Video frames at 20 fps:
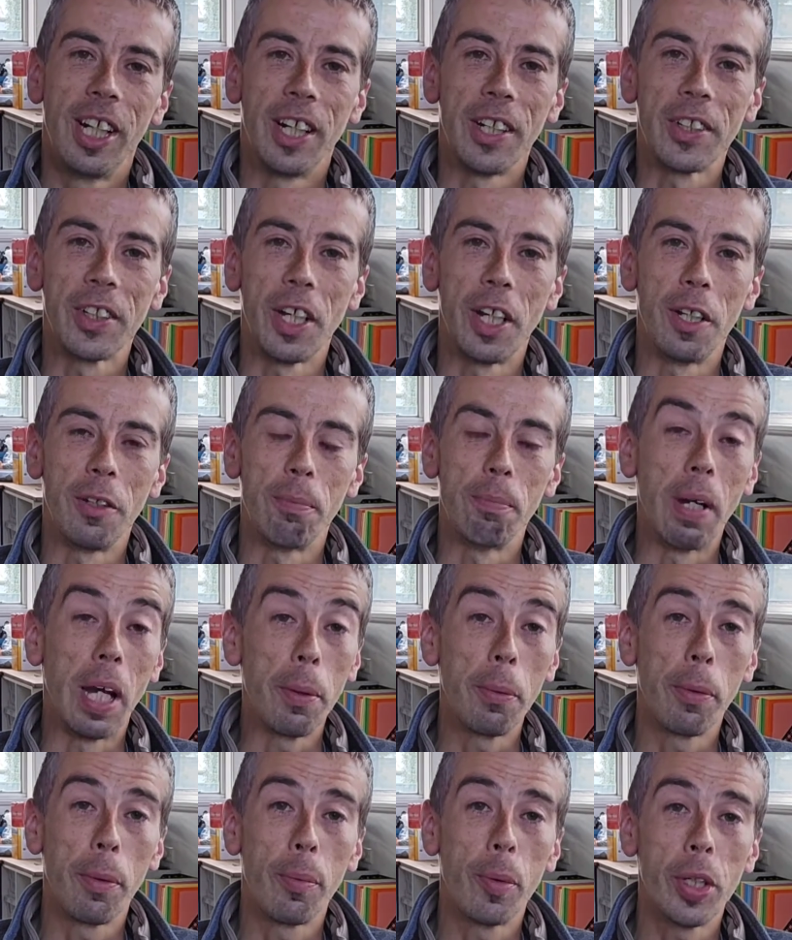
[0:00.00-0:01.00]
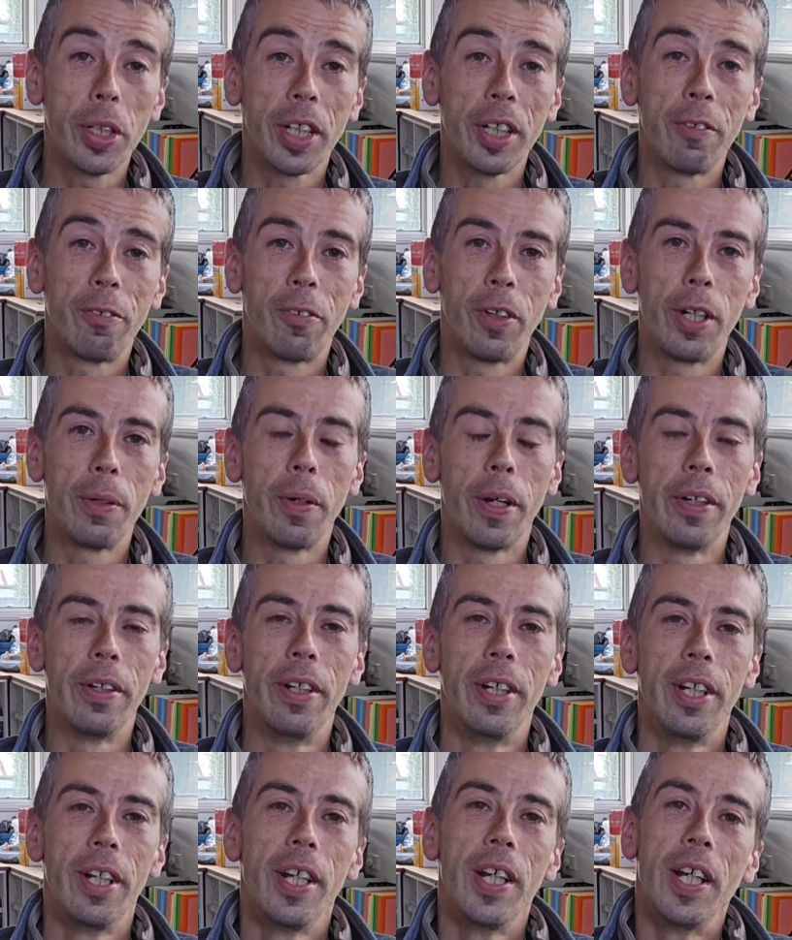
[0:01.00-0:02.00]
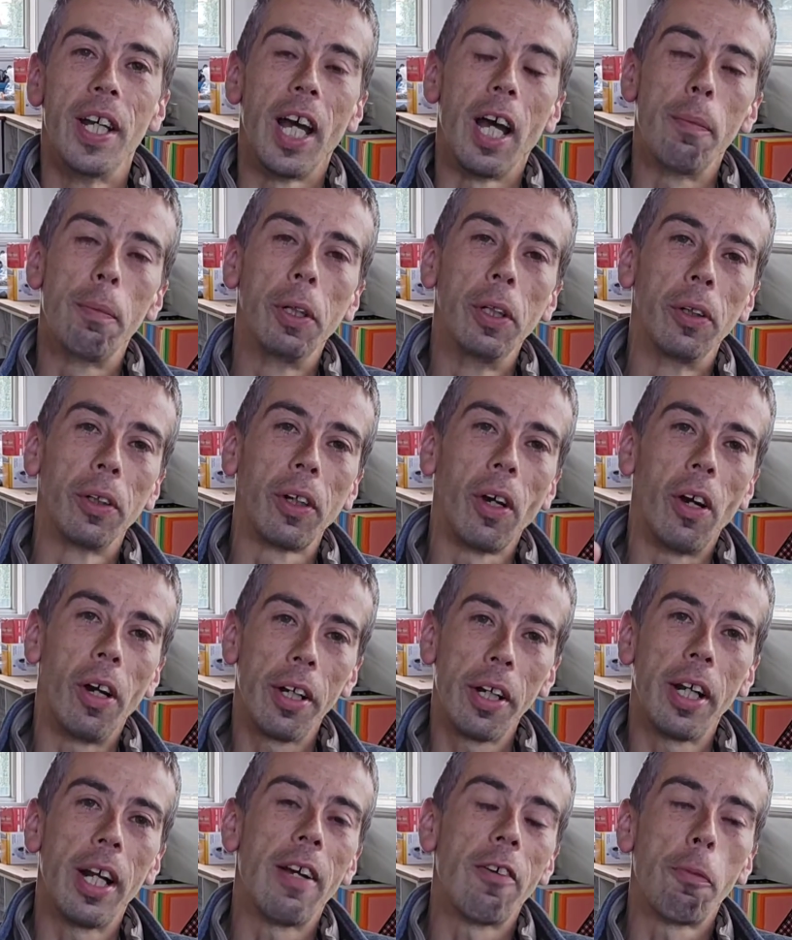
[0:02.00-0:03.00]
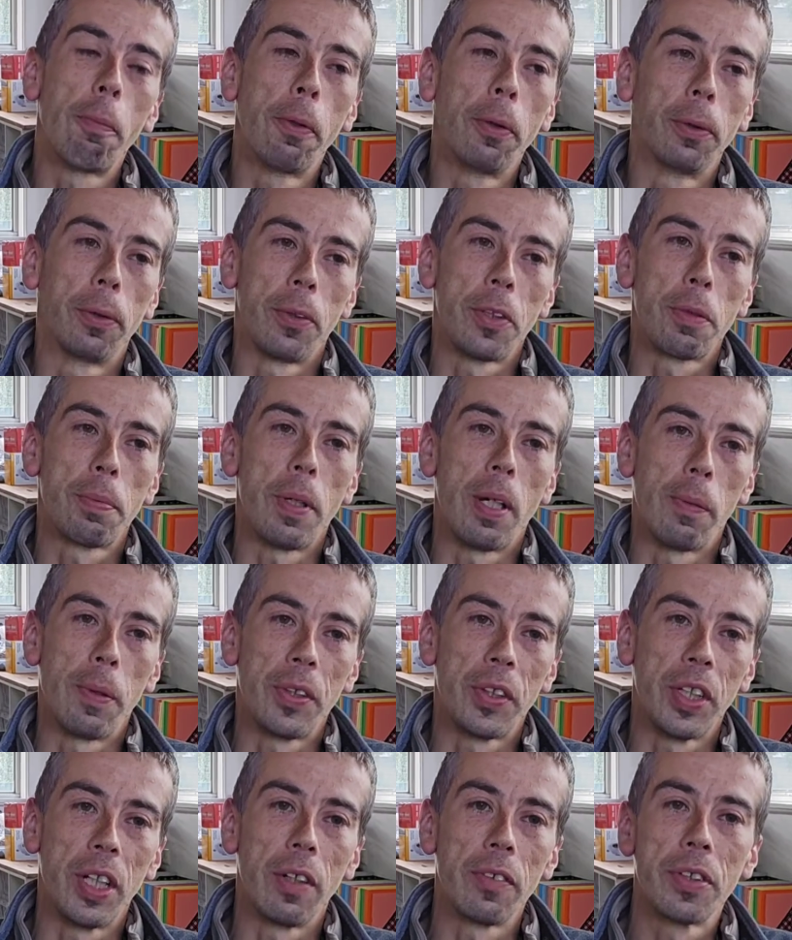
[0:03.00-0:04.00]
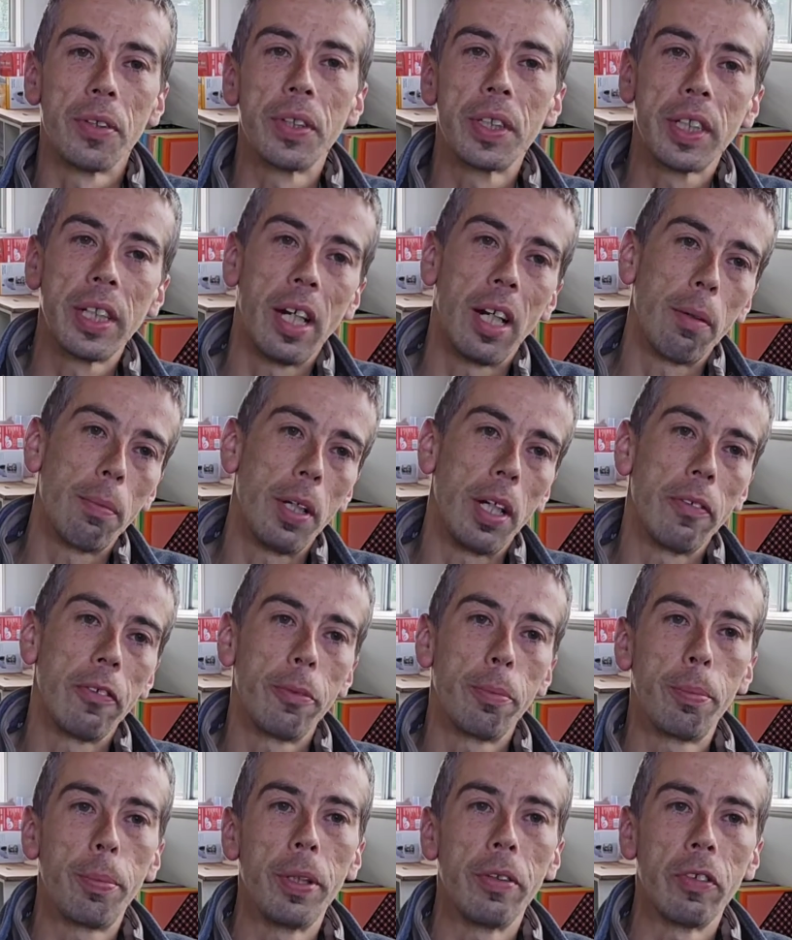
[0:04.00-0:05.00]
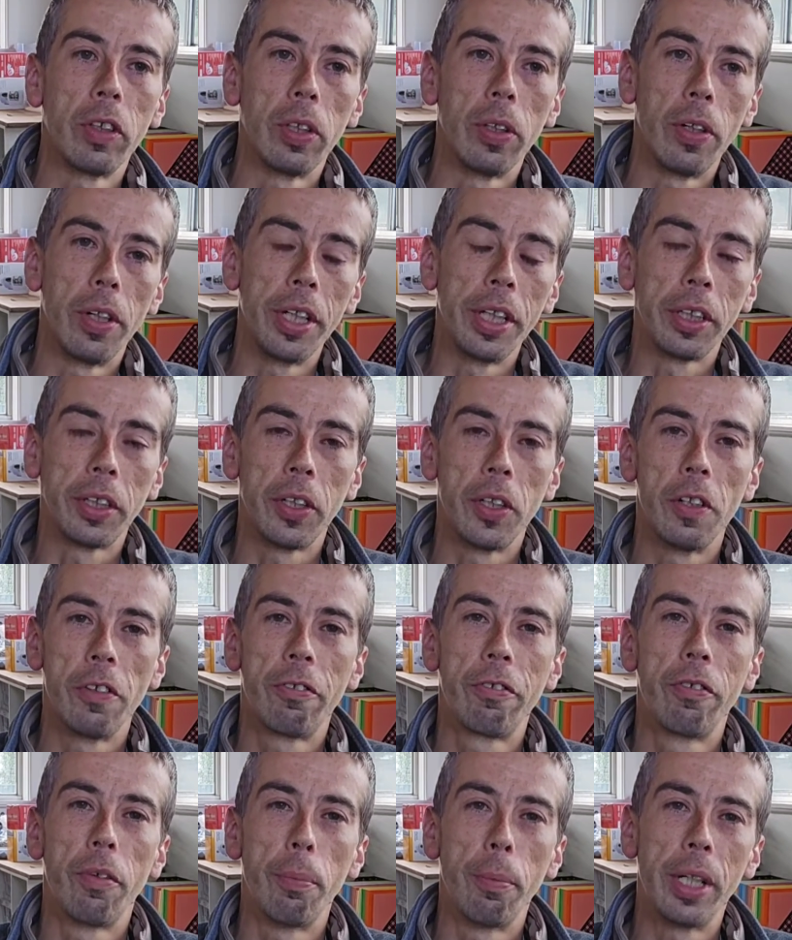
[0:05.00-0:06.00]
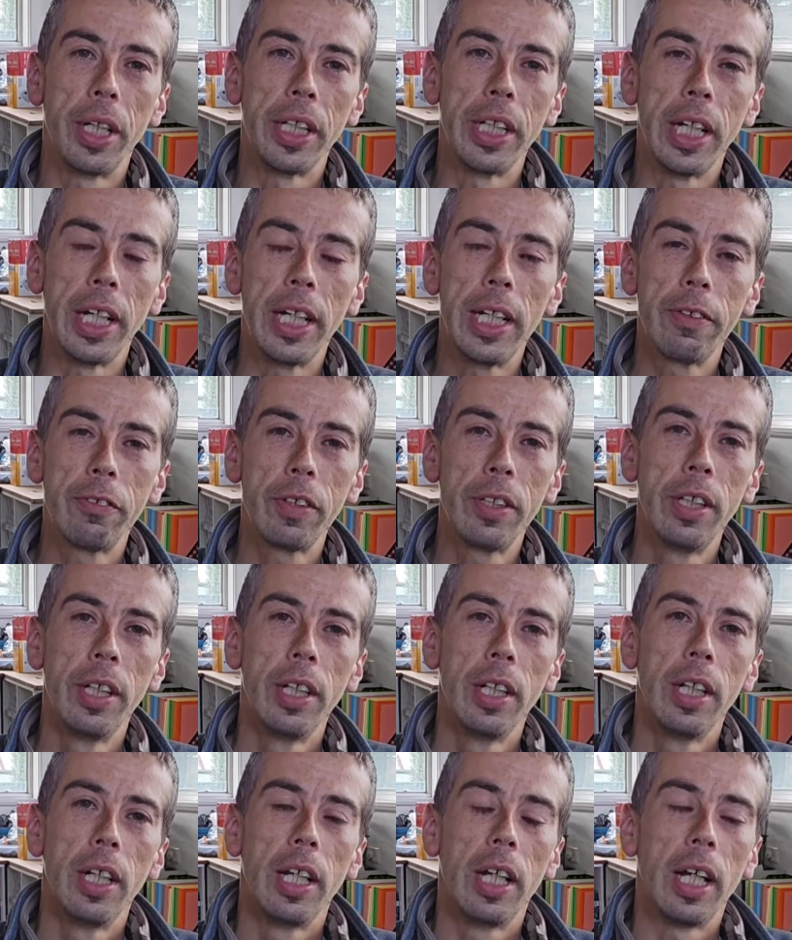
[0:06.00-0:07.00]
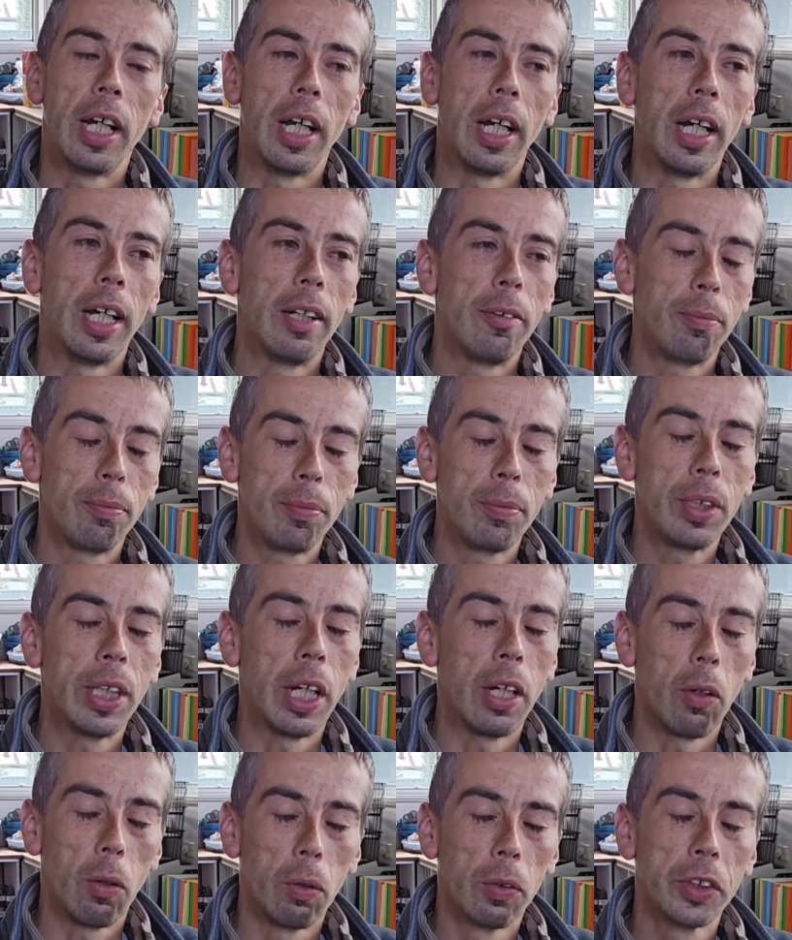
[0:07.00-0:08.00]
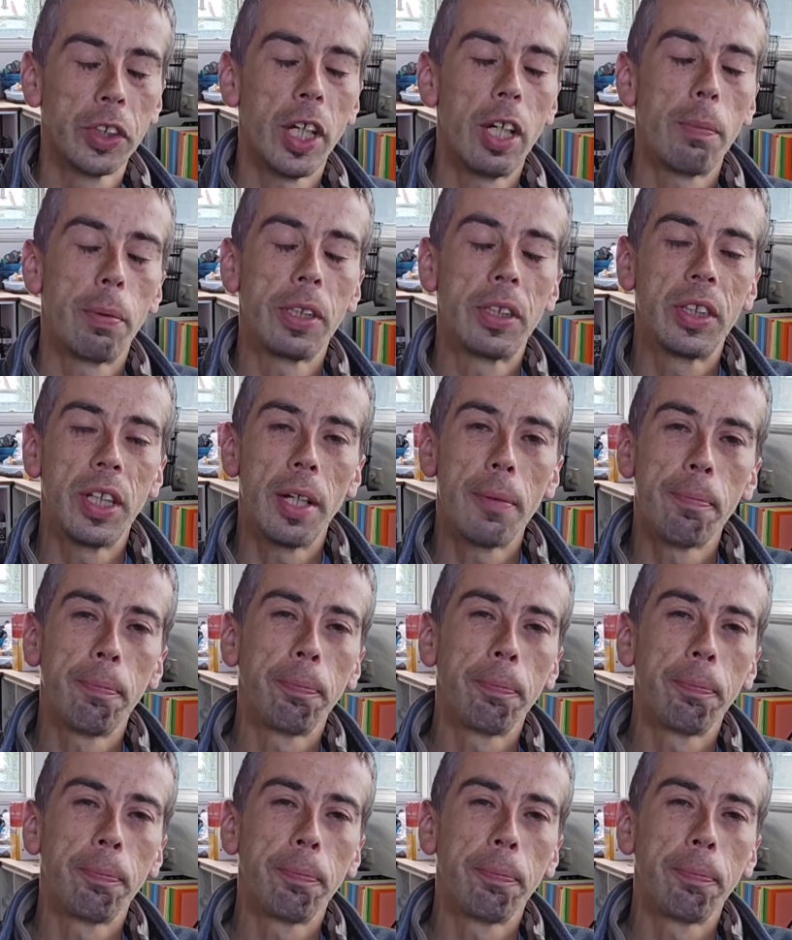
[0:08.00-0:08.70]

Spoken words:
so maybe we might get a free one. But look, I don't have a pool or a spa myself, so it's going to be a bit of a learning curve for me even, also, but